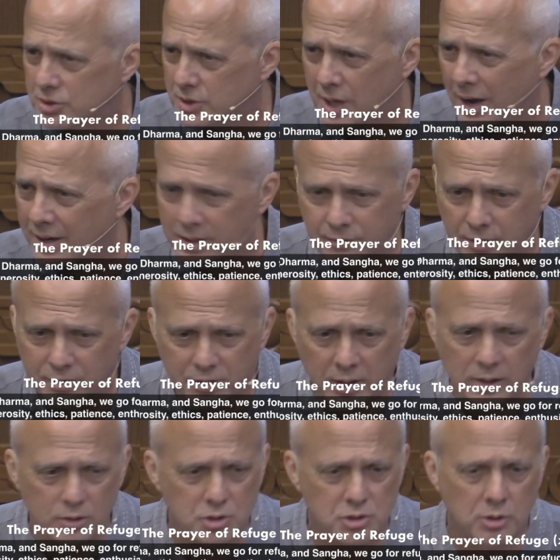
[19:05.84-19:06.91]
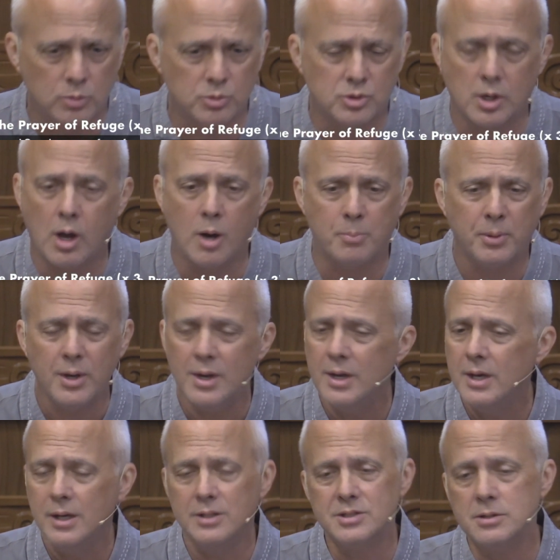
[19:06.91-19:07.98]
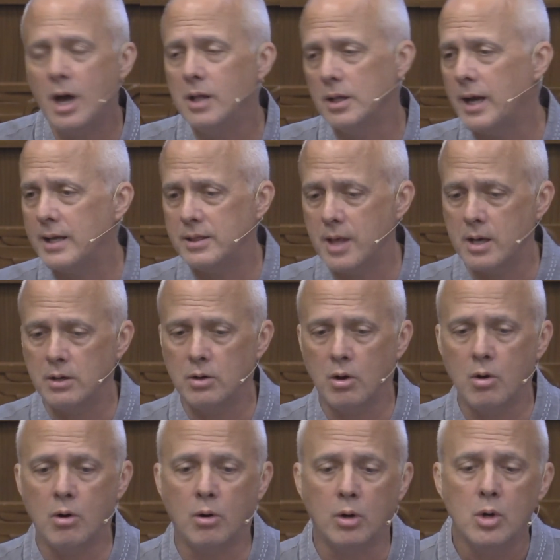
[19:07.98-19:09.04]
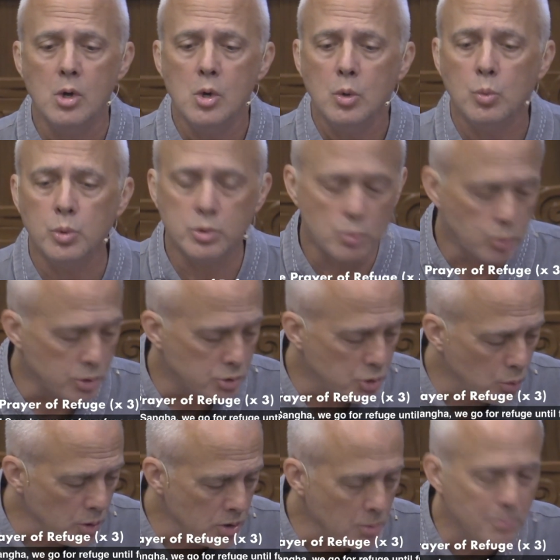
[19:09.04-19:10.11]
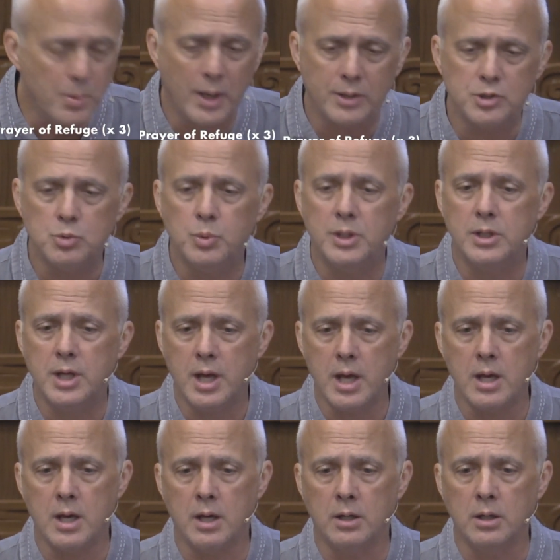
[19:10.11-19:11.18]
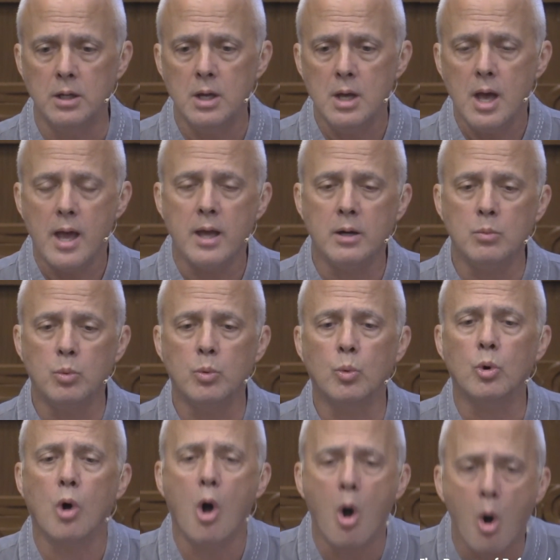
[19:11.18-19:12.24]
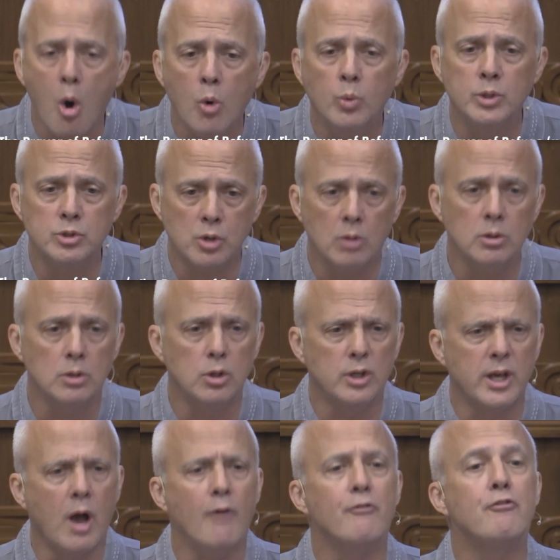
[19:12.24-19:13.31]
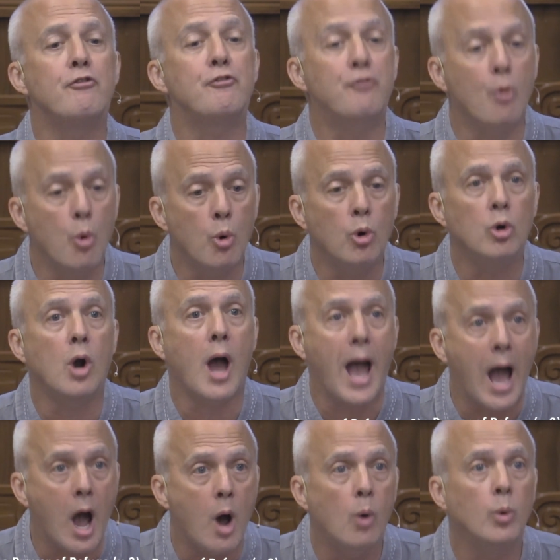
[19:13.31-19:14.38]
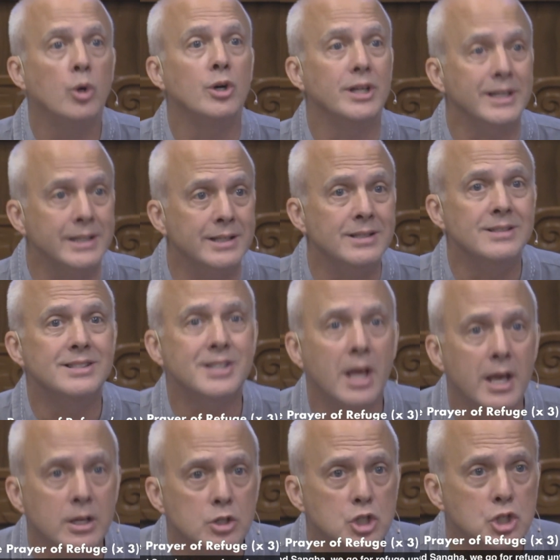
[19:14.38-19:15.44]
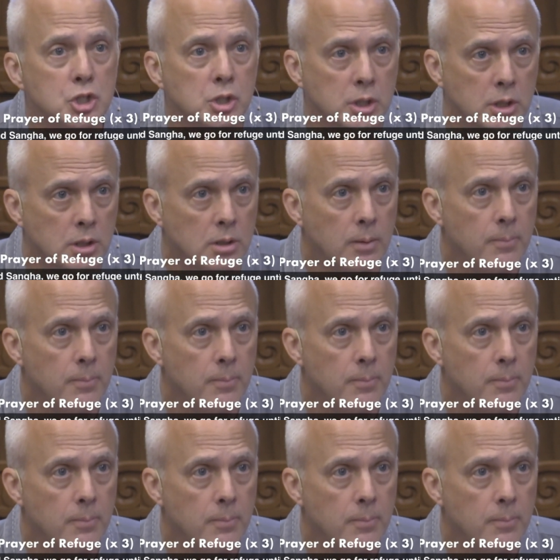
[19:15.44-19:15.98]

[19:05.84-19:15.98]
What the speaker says: kind of a thing shows up. It's not like that at all. We're doing the best we can, and we're always on the lookout for our intention.